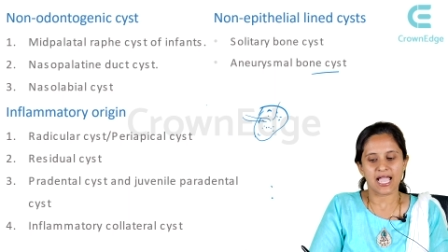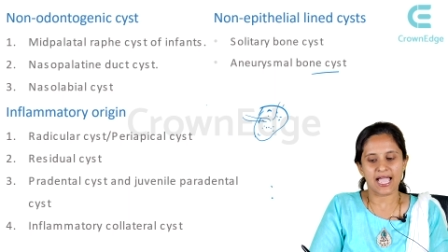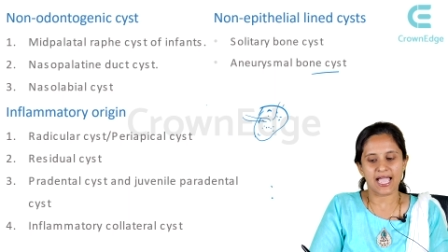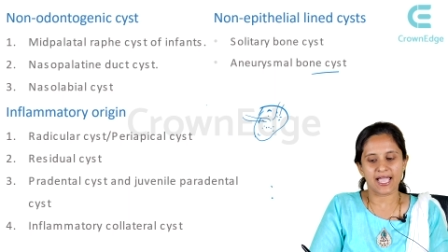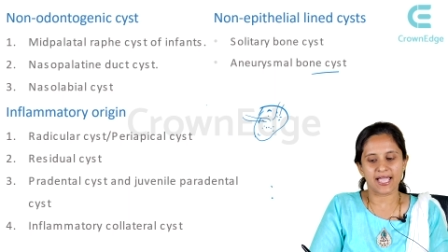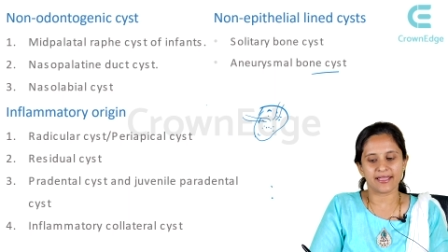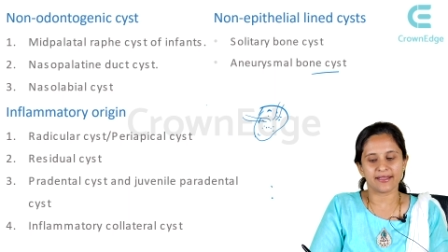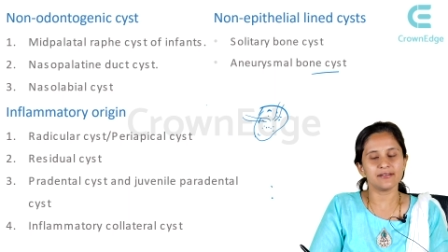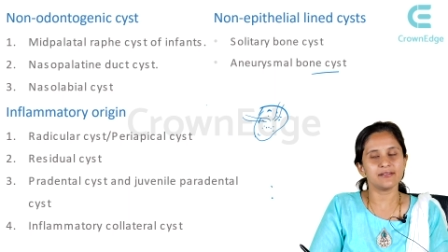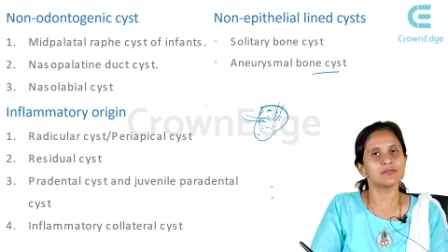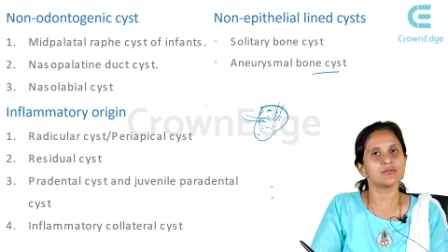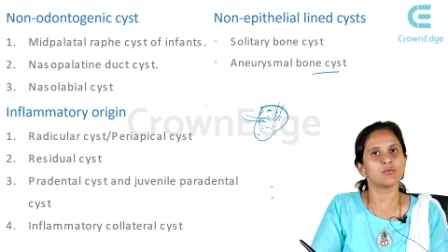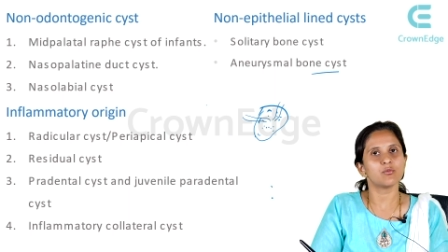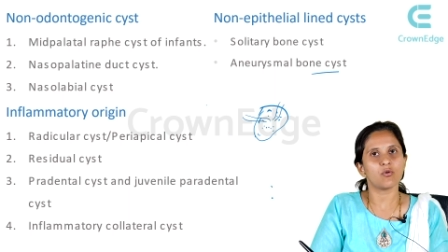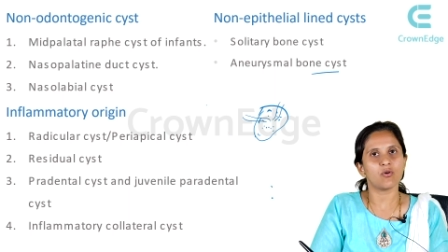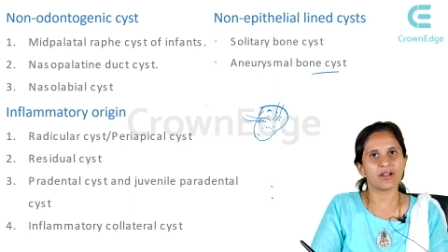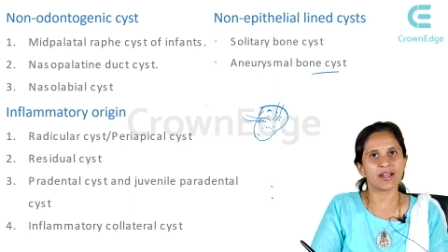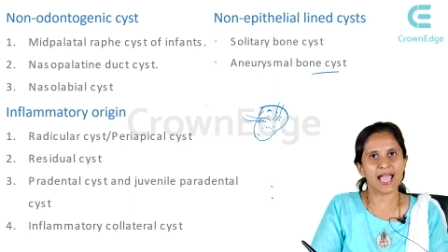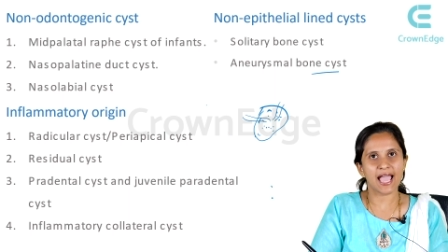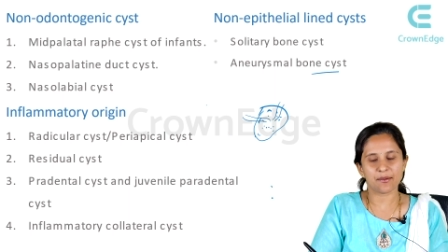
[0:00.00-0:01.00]
And
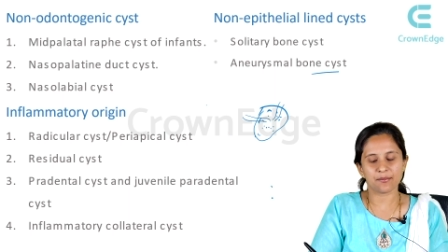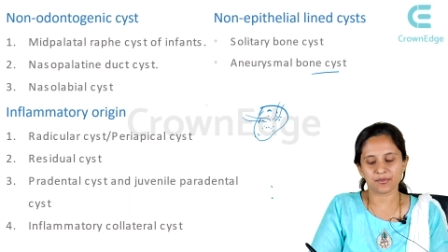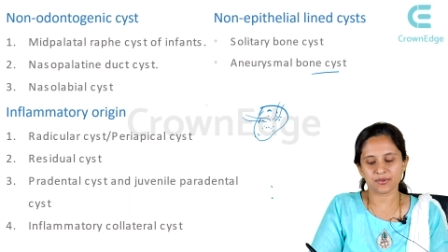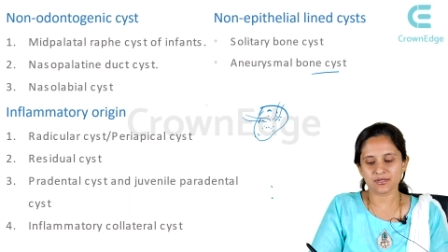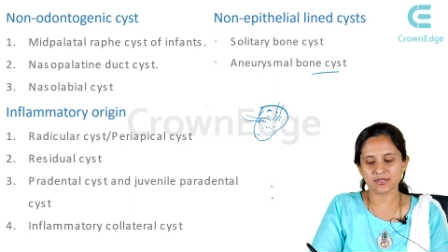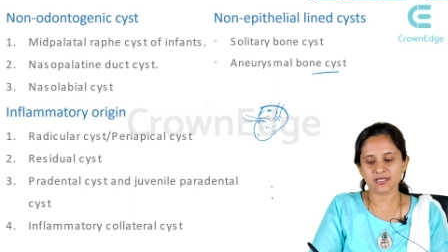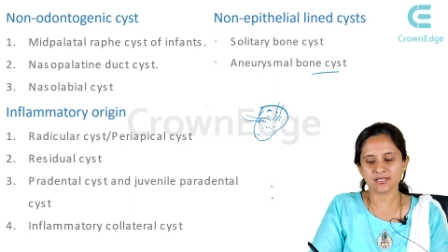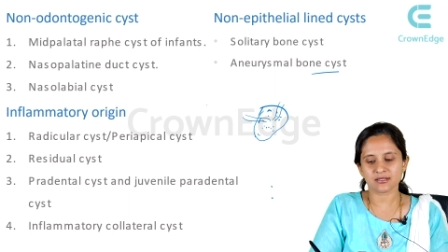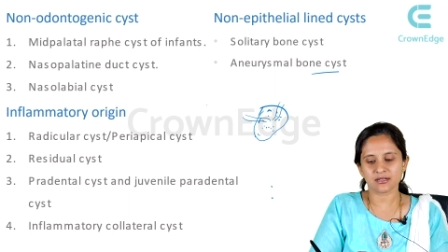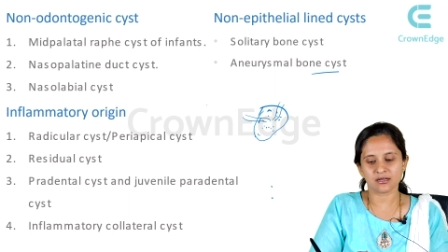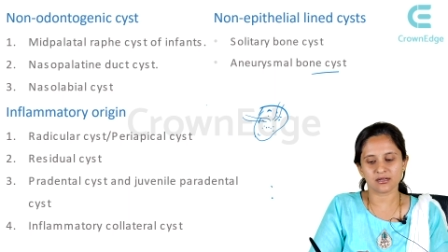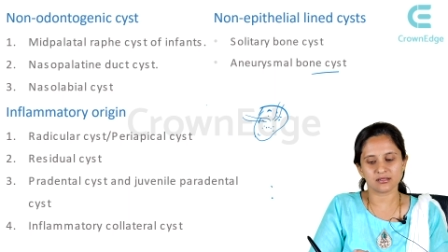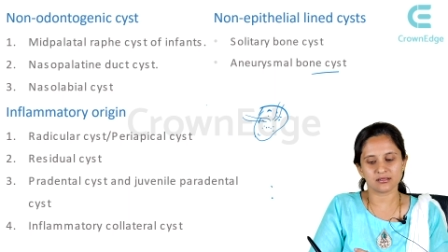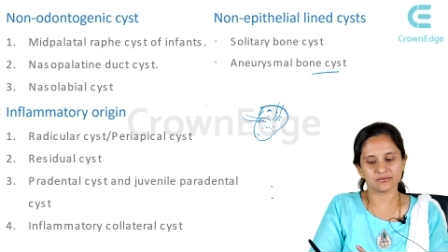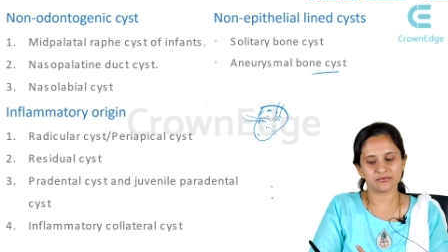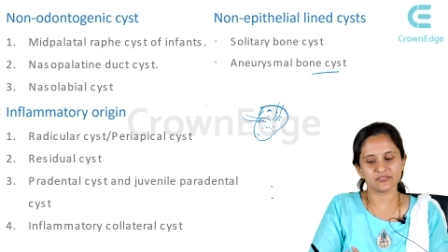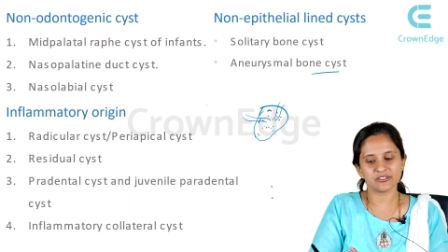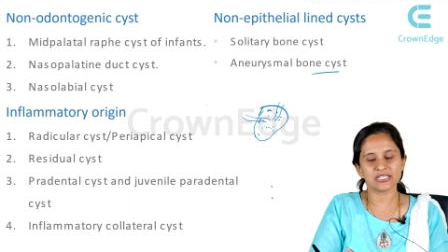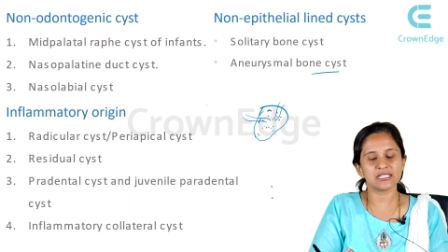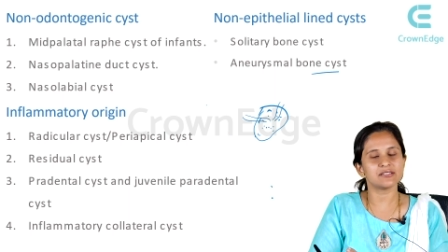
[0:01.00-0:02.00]
what happens, uh,
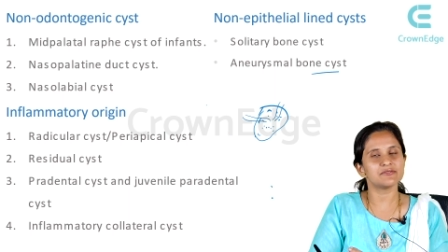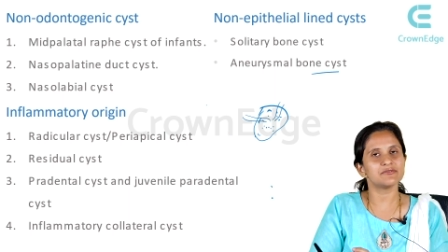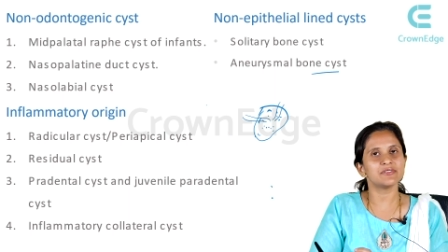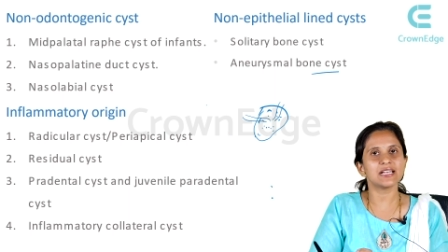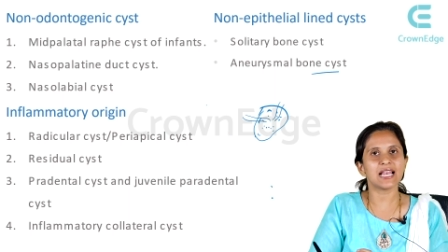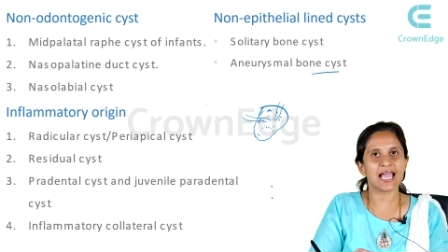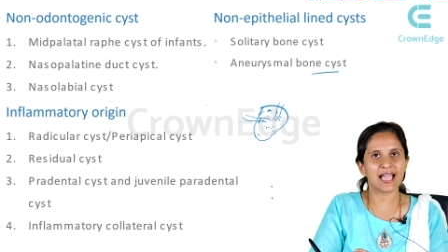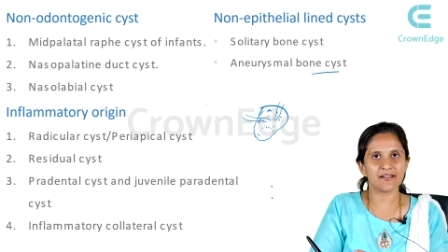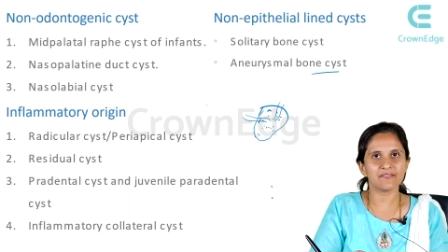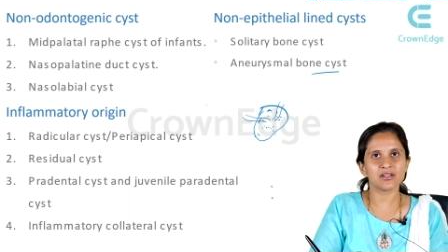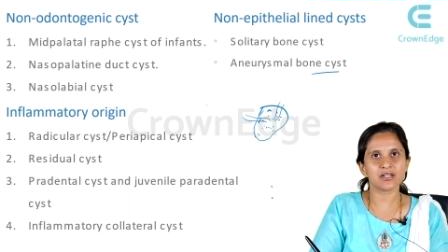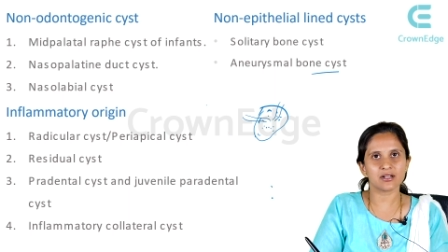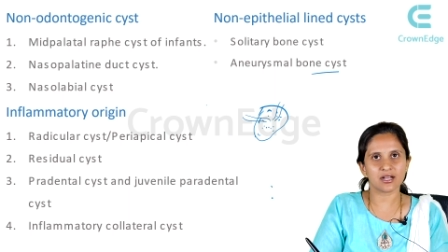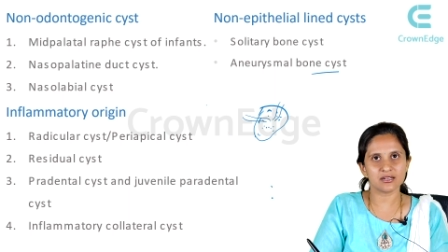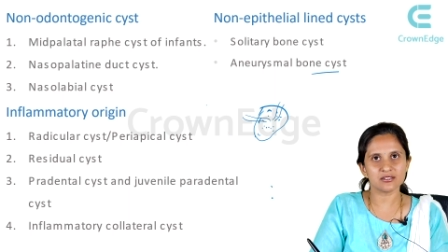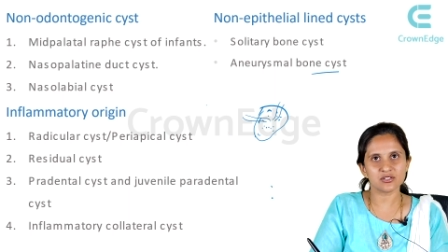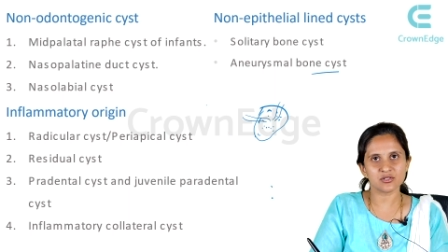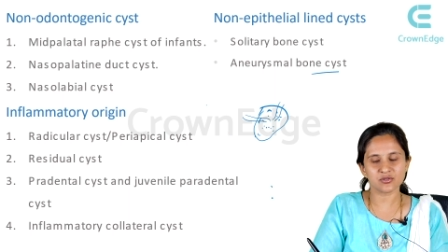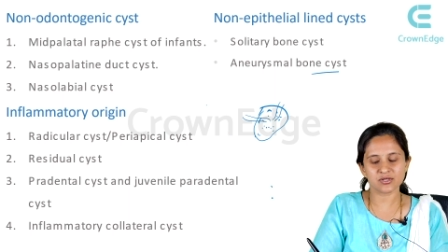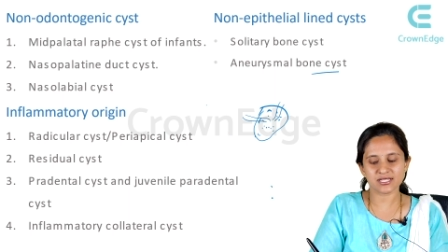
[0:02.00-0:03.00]
we'll, we'll have a
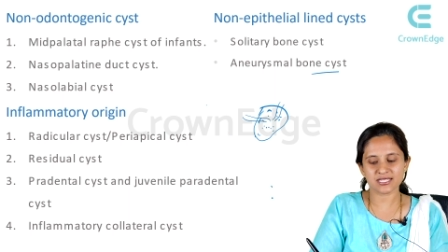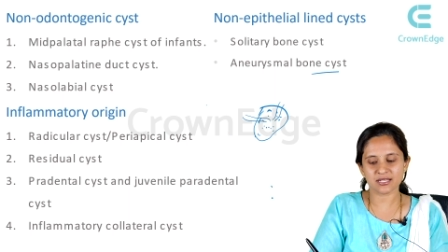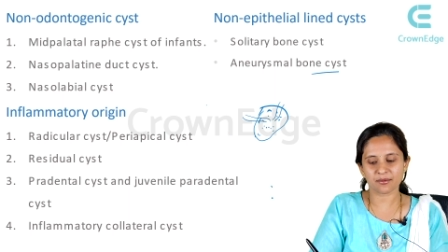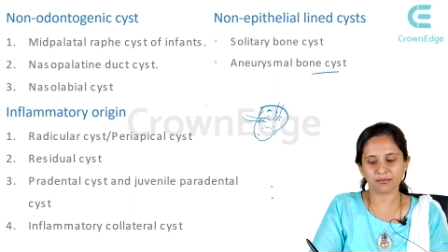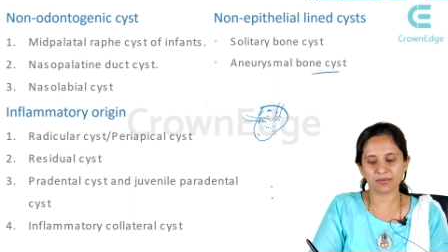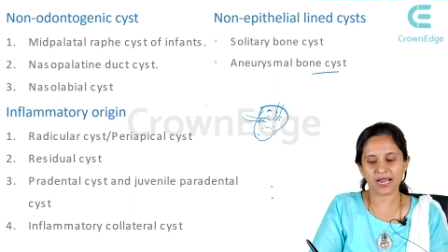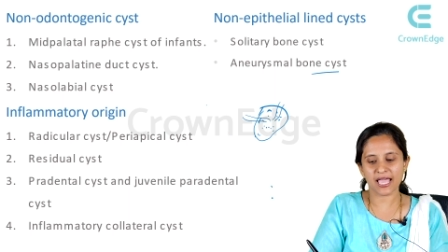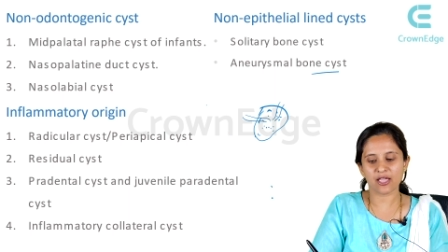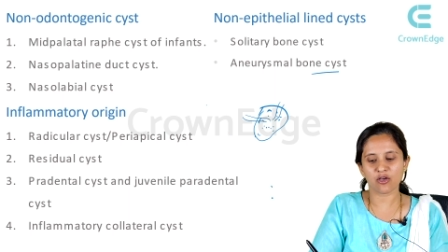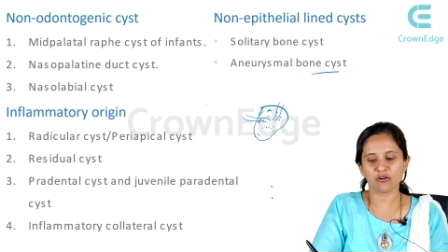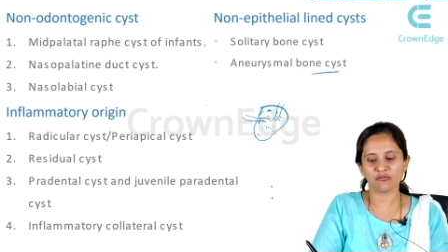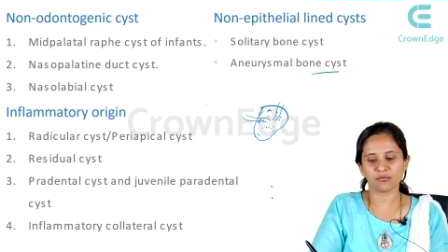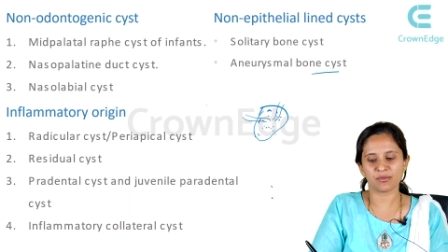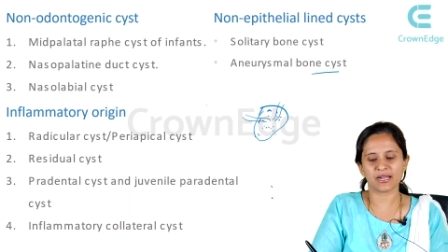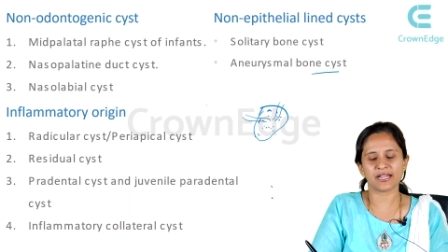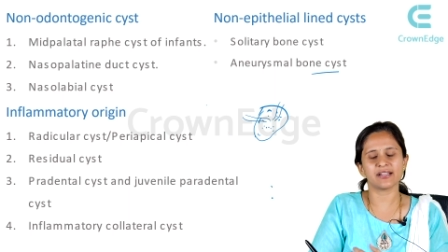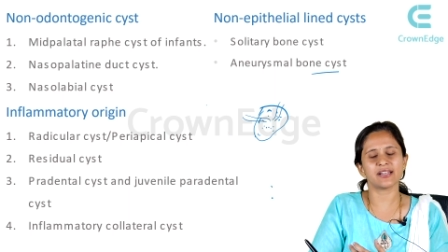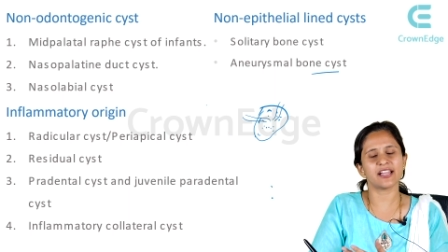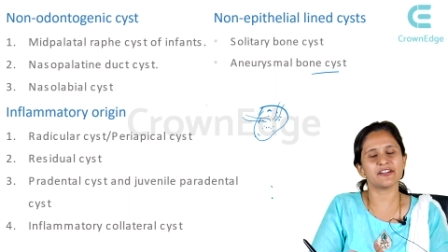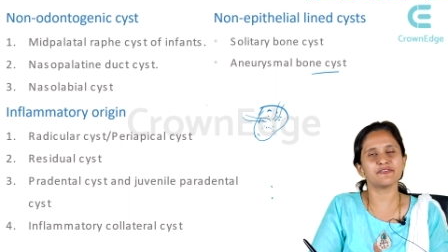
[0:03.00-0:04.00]
continuous supply of blood,